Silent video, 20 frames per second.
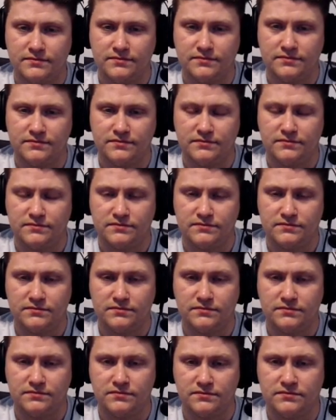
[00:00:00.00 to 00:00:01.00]

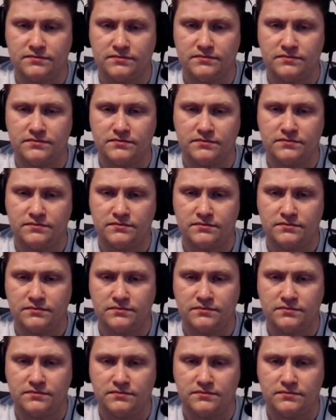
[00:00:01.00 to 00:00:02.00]

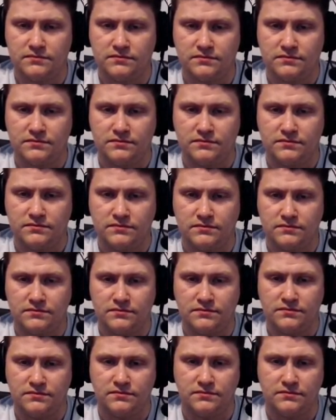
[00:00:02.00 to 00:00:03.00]

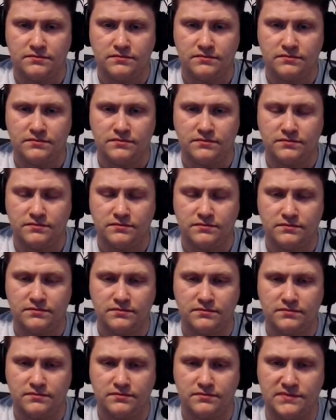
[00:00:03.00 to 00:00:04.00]

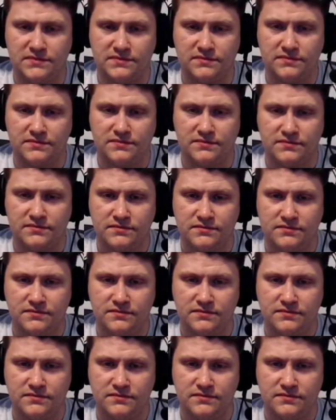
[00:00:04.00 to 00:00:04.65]
The person shown says nothing.